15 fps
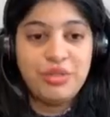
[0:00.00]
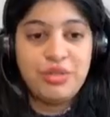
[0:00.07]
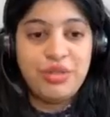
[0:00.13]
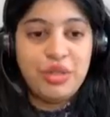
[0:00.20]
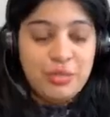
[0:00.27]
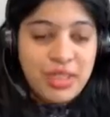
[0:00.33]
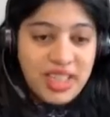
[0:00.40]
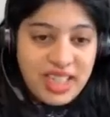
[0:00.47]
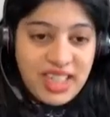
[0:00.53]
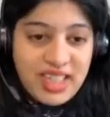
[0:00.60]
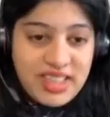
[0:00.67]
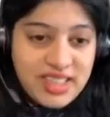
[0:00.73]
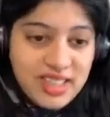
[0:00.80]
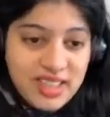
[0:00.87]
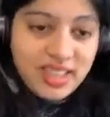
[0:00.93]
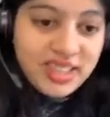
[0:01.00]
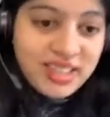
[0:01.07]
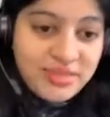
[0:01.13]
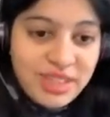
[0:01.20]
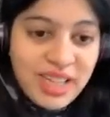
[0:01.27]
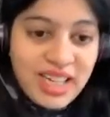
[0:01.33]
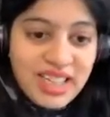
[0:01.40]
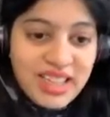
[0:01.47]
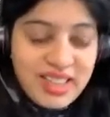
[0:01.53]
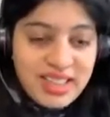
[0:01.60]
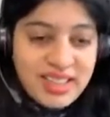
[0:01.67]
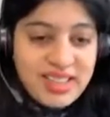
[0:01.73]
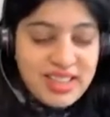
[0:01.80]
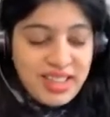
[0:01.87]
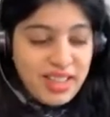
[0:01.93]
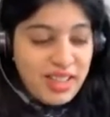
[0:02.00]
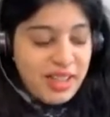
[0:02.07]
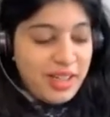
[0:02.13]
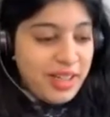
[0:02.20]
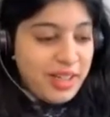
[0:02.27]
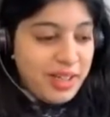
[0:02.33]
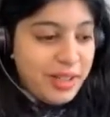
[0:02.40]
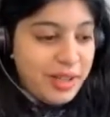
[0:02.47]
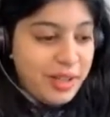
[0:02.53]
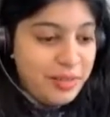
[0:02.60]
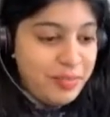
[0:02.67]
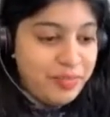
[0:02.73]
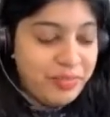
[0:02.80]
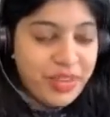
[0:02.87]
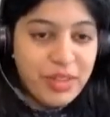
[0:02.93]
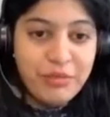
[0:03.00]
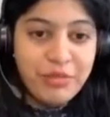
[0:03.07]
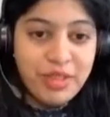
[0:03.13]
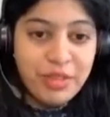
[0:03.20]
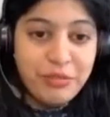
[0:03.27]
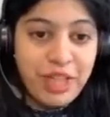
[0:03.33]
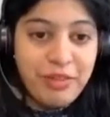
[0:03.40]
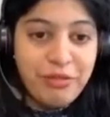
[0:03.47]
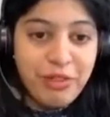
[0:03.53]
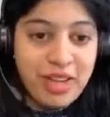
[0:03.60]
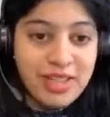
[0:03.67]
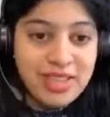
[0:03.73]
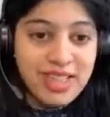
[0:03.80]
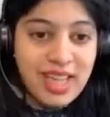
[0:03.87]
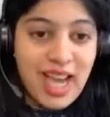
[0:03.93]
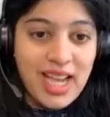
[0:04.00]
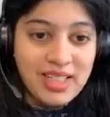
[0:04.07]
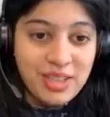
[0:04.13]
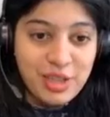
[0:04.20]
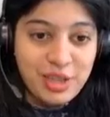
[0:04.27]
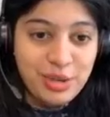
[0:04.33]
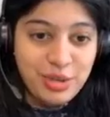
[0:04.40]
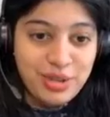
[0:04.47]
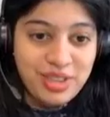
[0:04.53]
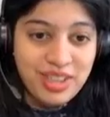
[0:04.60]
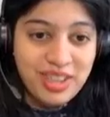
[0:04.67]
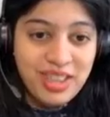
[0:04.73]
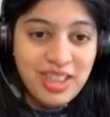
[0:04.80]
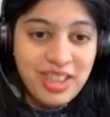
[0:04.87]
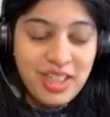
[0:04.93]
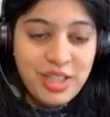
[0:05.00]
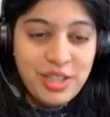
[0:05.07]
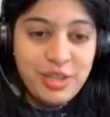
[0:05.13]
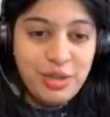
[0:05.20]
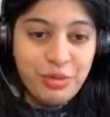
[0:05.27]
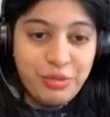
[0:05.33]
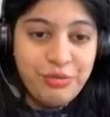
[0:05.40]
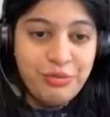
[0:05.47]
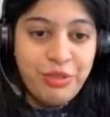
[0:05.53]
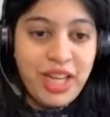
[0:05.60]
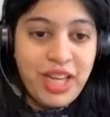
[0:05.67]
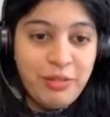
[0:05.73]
from, I guess, Silicon Valley, they say the fail fast attitude. So fail